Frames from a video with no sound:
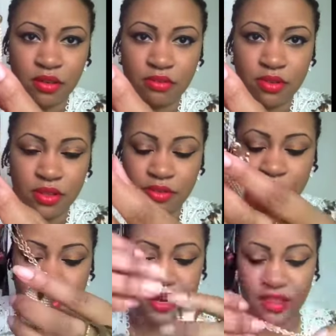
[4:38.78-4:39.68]
Really, really
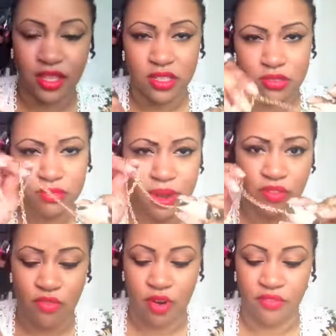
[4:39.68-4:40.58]
pretty. I think this was about
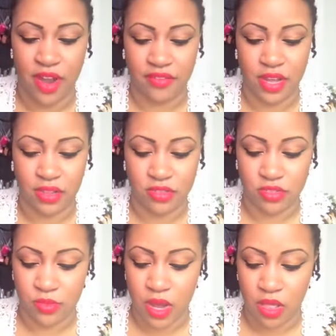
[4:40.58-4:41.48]
four or five dollars
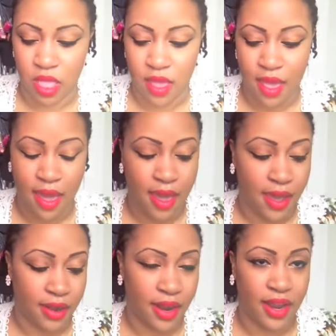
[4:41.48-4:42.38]
as well
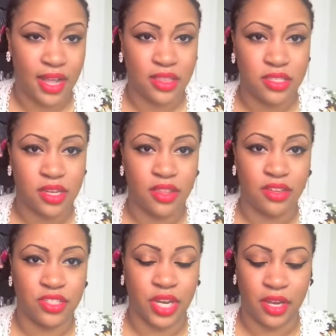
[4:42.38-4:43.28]
and I got this other
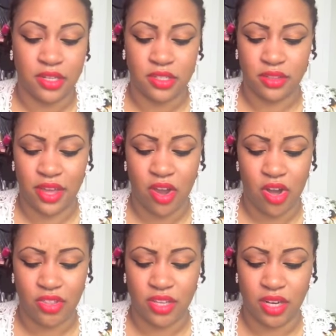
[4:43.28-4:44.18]
chain they
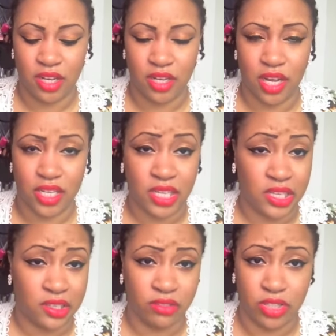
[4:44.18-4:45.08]
called it a
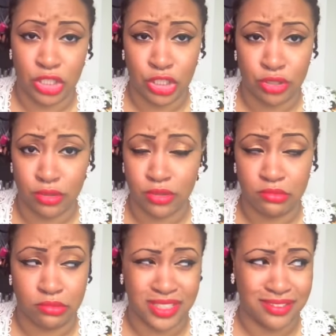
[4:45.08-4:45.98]
lucky
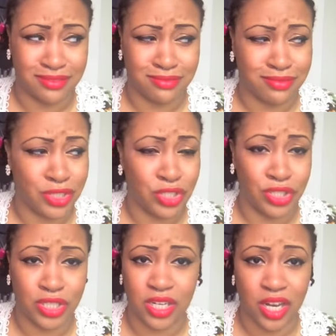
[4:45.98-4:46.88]
what
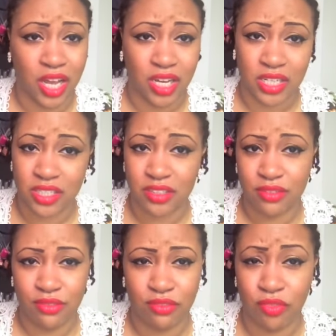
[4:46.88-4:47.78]
good luck
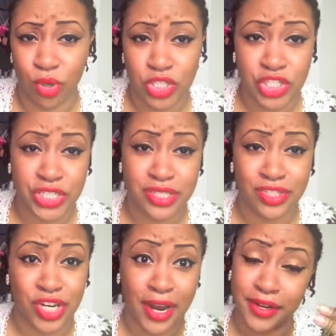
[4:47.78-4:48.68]
fortune
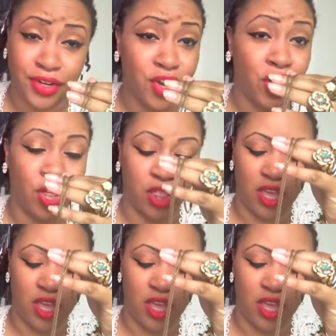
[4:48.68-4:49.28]
china doll